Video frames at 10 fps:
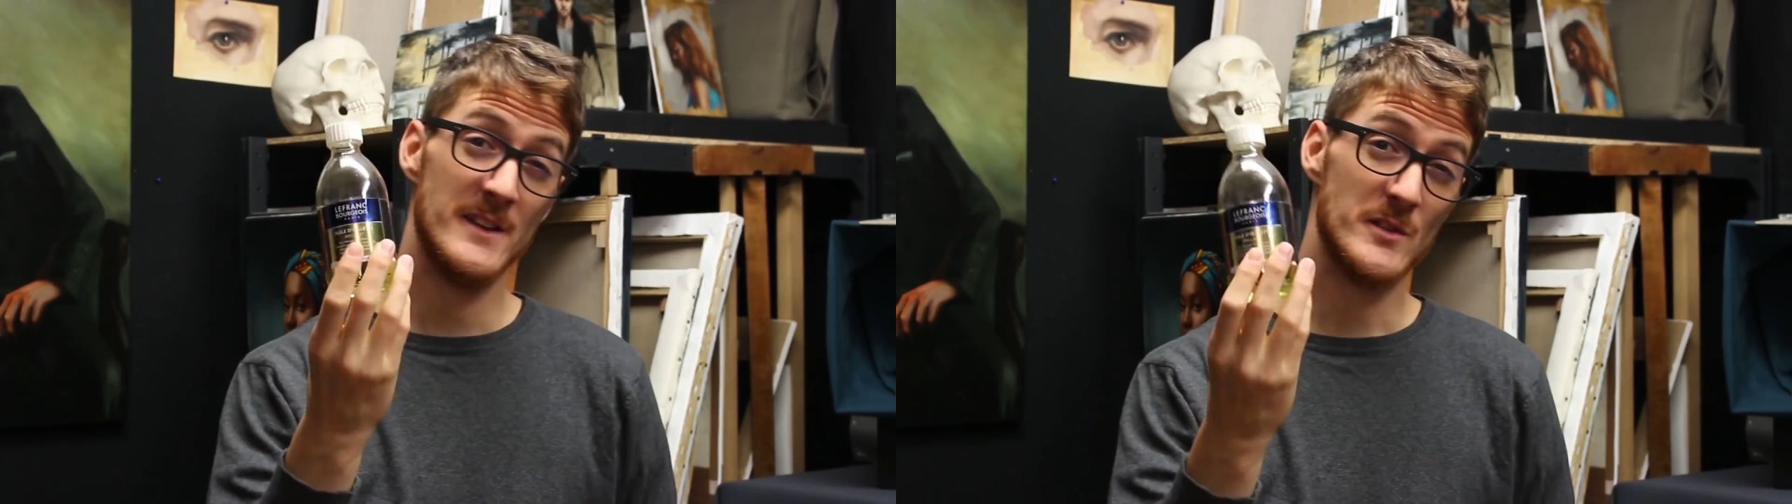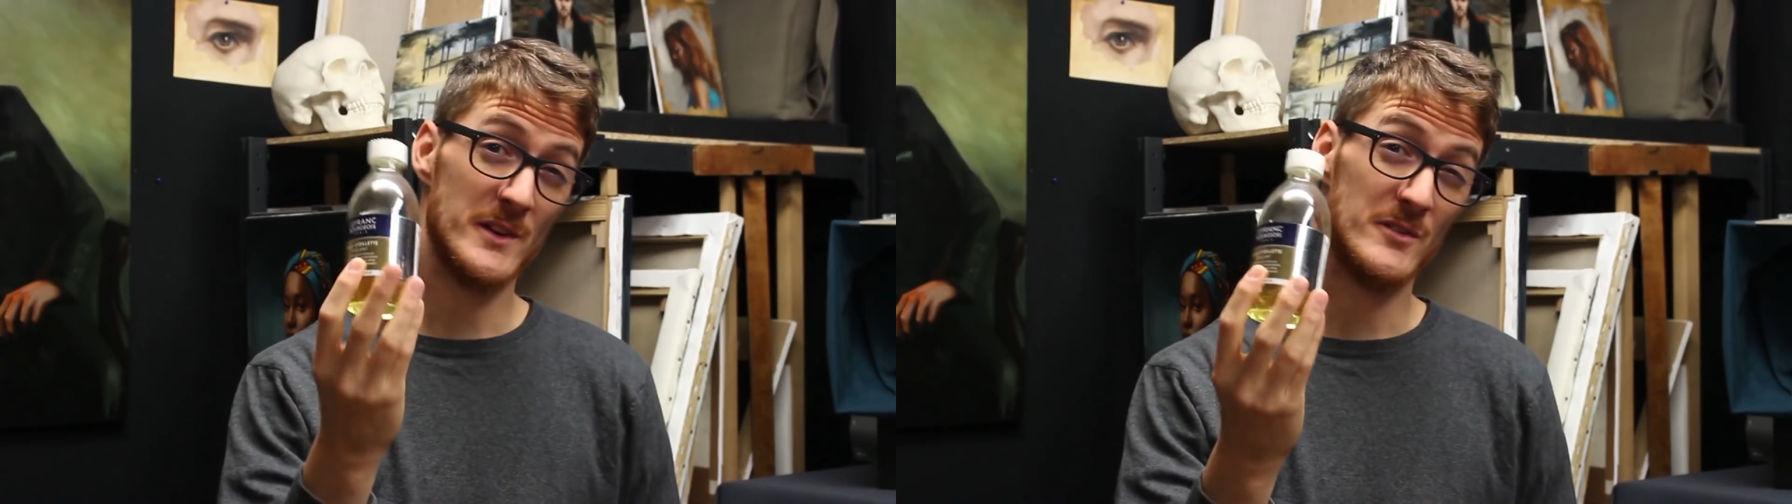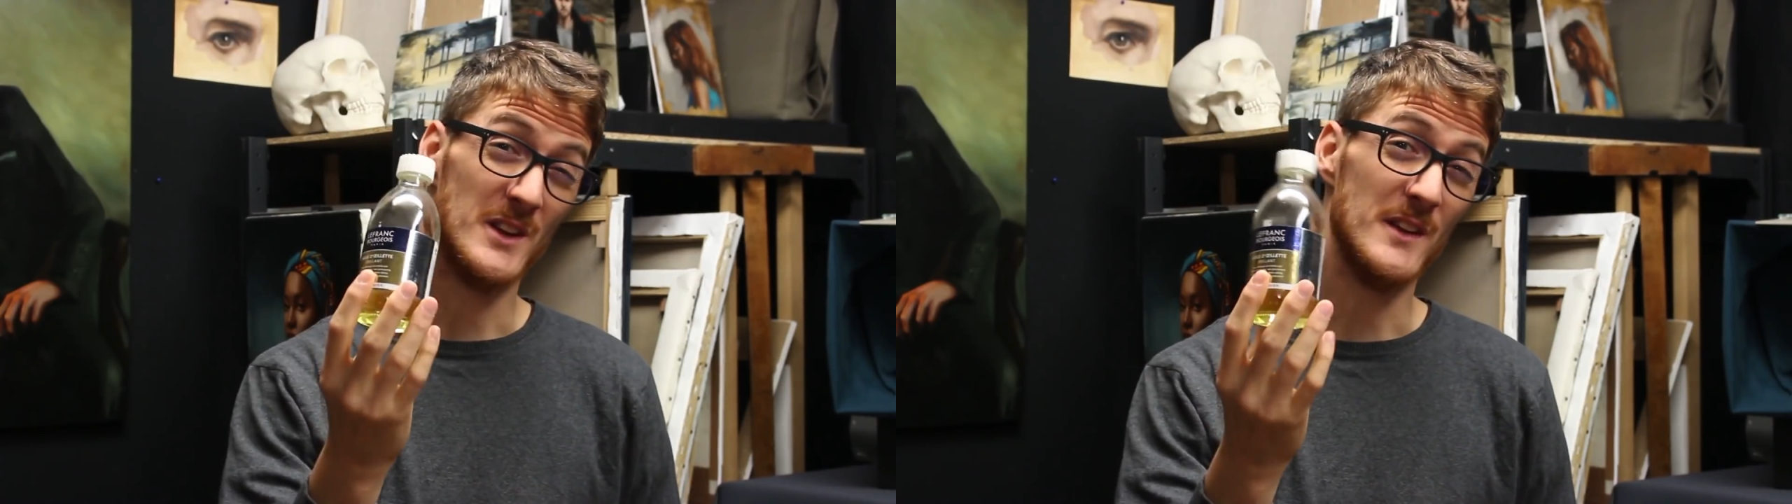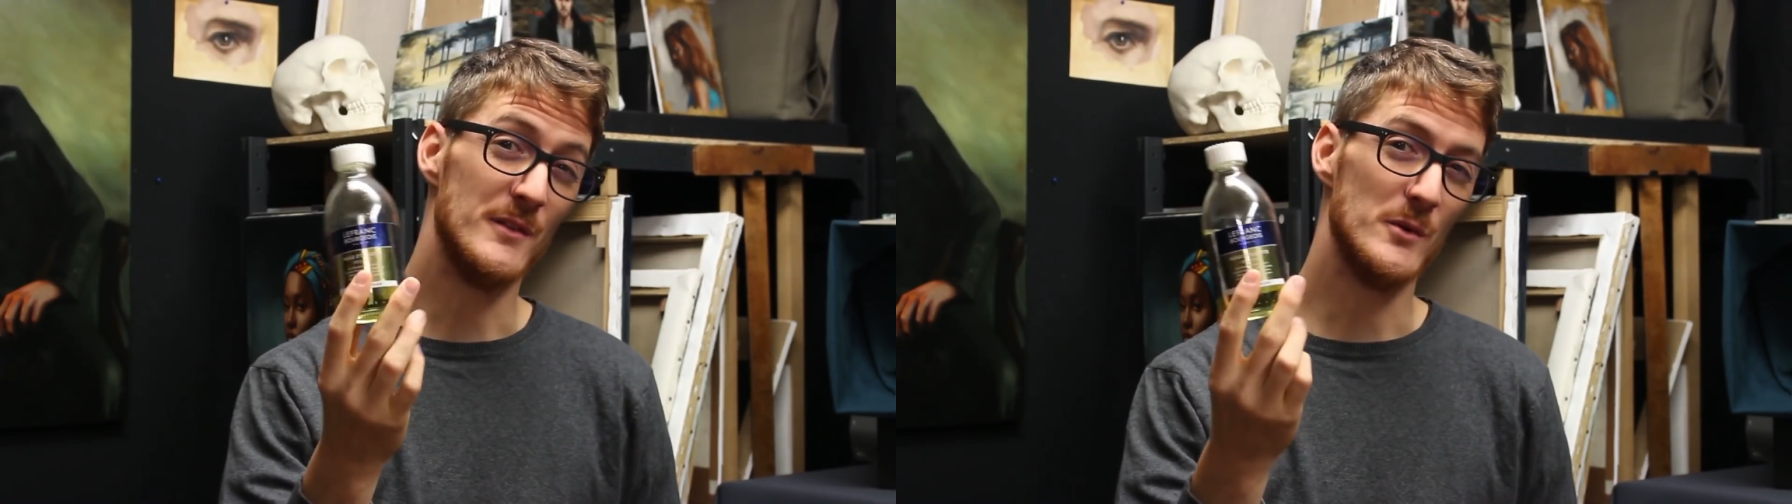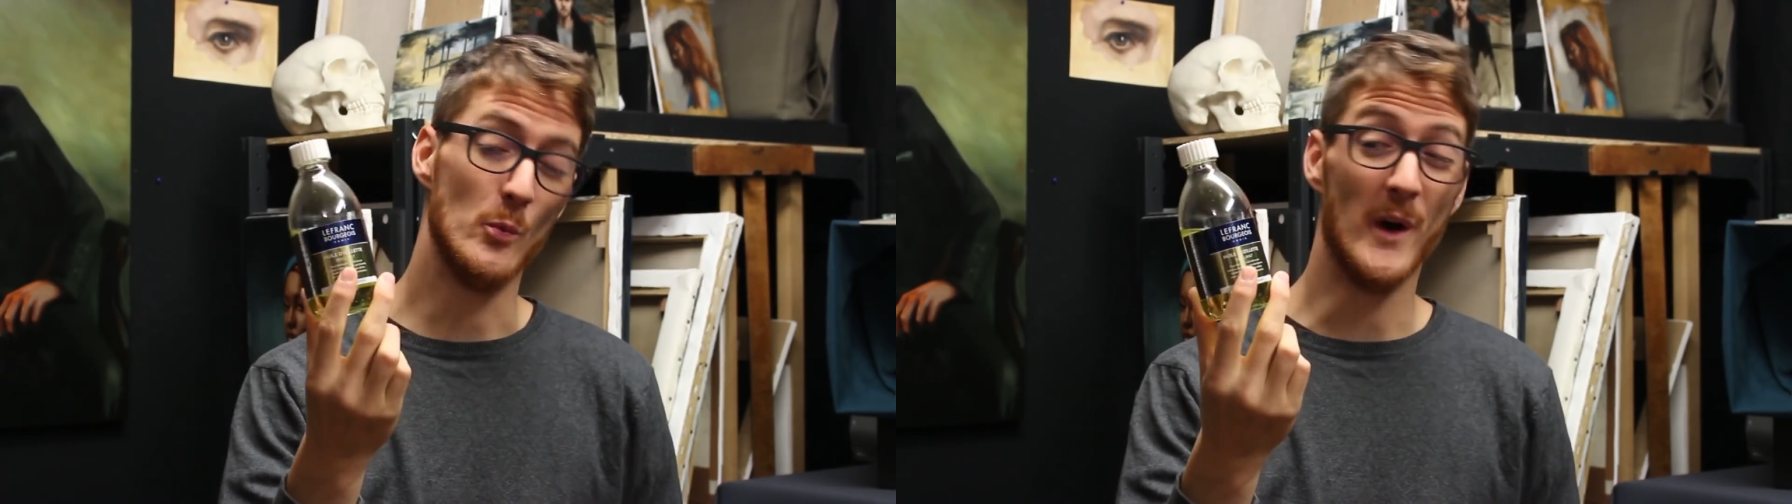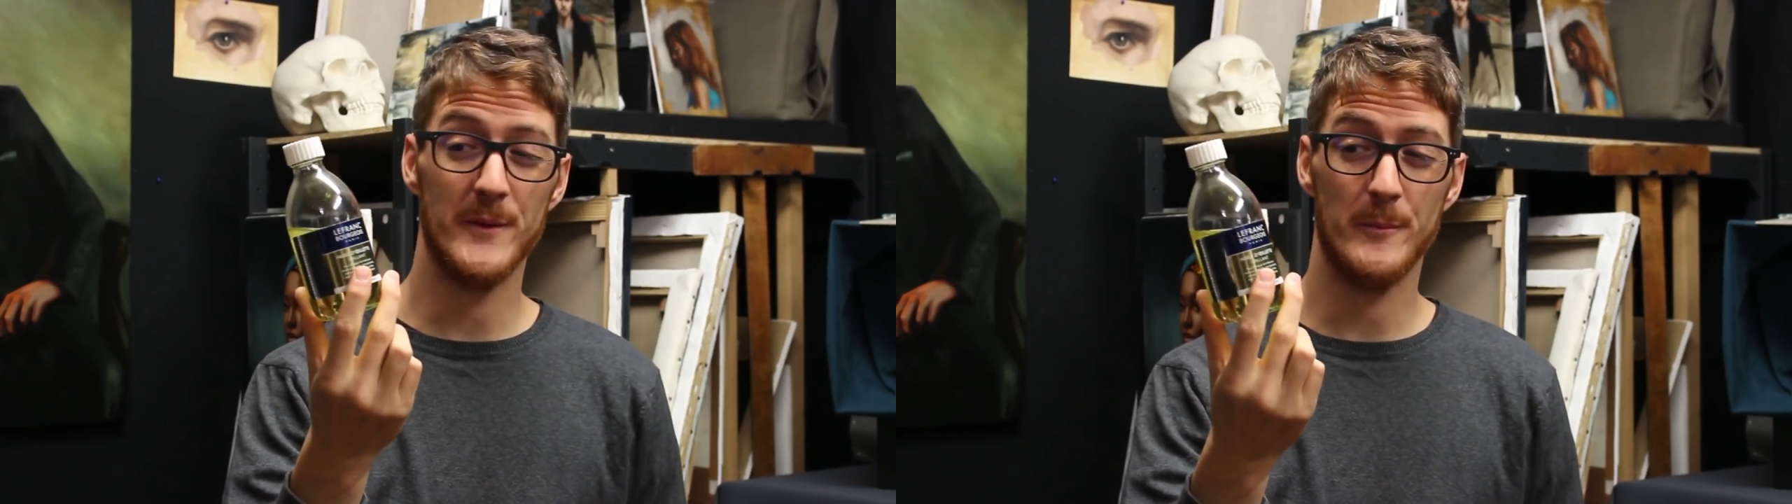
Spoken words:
It's going to give you wet